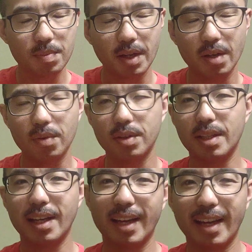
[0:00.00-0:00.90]
but I don't
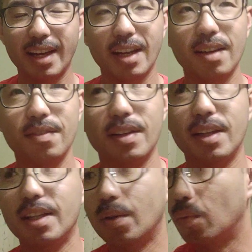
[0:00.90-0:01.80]
think I have
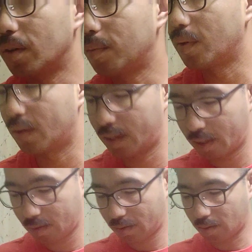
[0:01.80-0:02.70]
any with me right
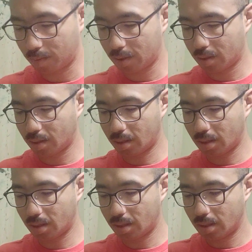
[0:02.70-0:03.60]
now, so I'm just
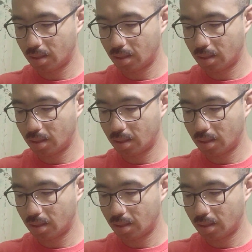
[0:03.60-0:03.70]
gonna